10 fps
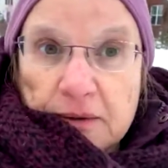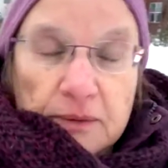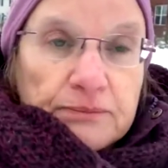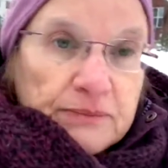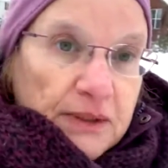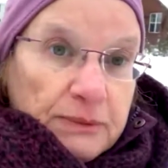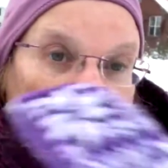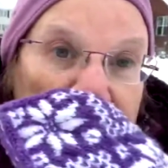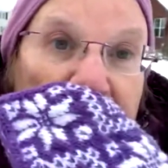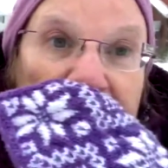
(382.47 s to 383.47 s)
Oh, never mind,
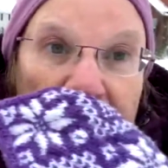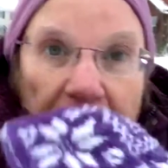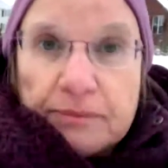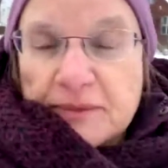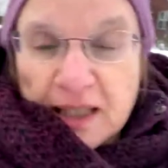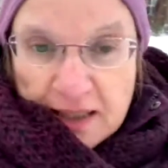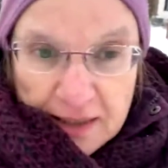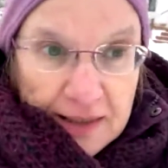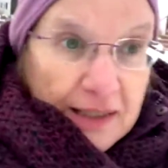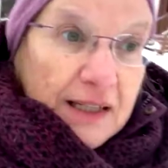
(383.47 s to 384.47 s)
I didn't say that.
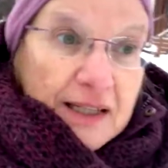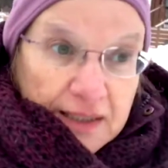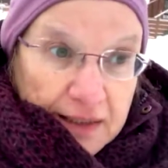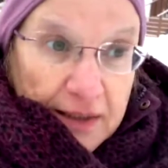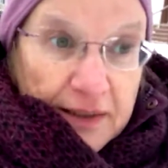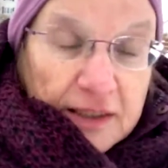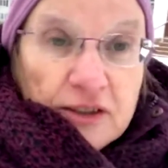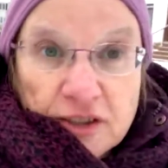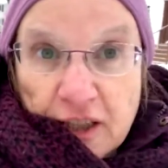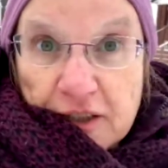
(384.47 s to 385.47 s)
Things
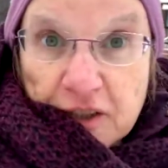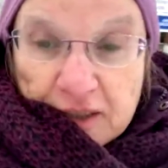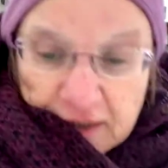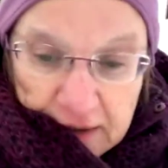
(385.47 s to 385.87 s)
are changing.